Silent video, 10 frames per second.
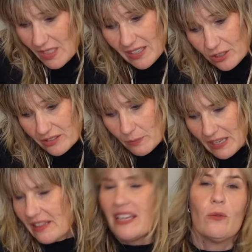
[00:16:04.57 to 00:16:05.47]
And
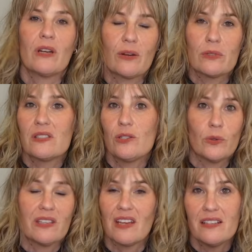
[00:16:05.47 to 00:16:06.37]
ultimately, when I was
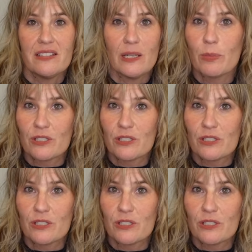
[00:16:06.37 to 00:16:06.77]
doing that deeper